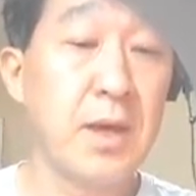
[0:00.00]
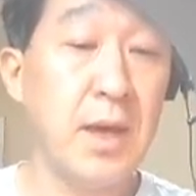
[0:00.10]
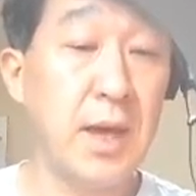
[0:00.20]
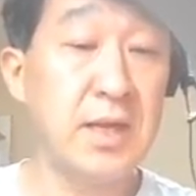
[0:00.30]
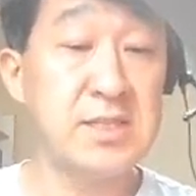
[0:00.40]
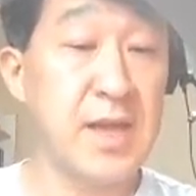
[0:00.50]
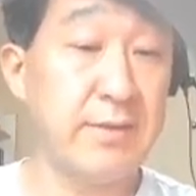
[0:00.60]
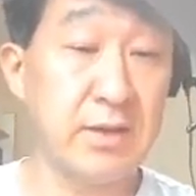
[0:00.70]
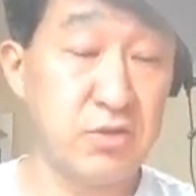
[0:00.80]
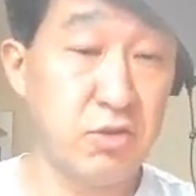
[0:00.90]
And is
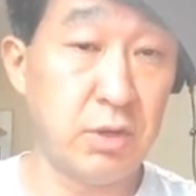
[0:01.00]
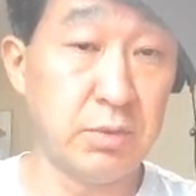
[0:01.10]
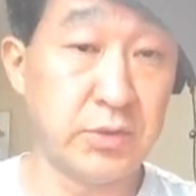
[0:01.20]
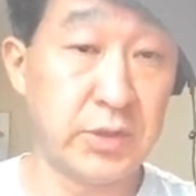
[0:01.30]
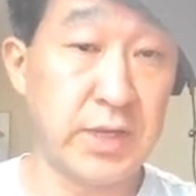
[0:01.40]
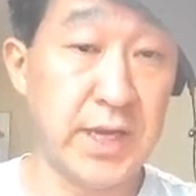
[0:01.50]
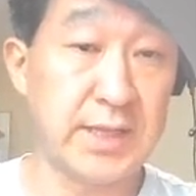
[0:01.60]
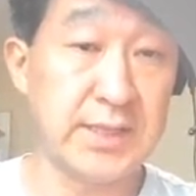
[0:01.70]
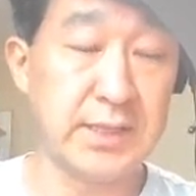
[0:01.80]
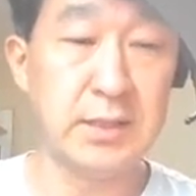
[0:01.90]
having a trouble to
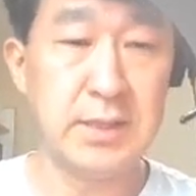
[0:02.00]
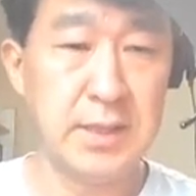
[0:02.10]
connect it